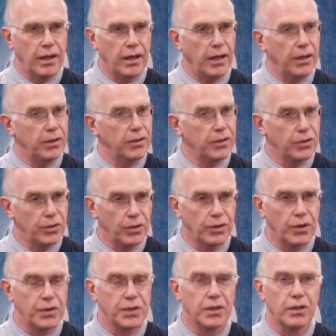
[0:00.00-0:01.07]
And two of
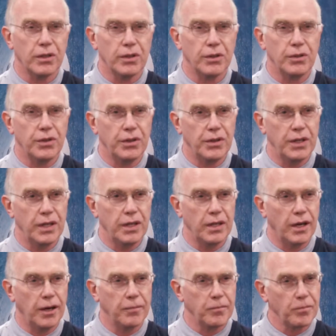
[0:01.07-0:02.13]
those include the
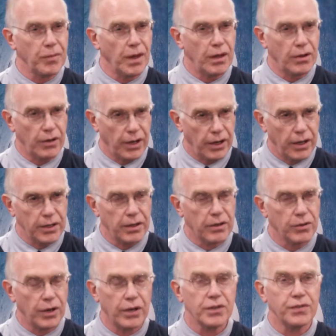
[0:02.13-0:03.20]

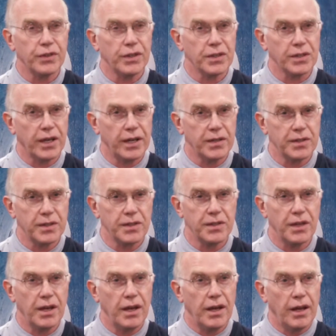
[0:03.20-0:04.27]
cryospheric sciences
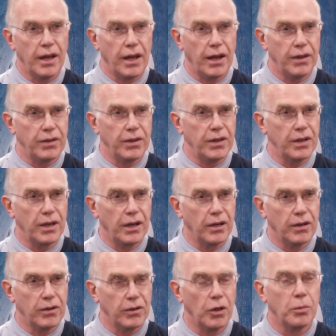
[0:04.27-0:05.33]
and
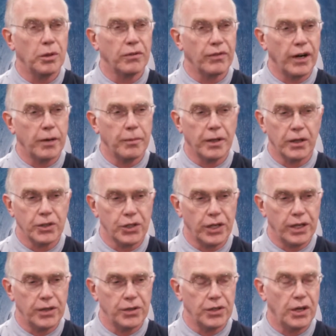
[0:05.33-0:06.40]
the global environmental
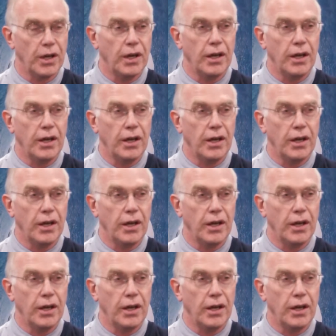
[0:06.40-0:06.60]
change.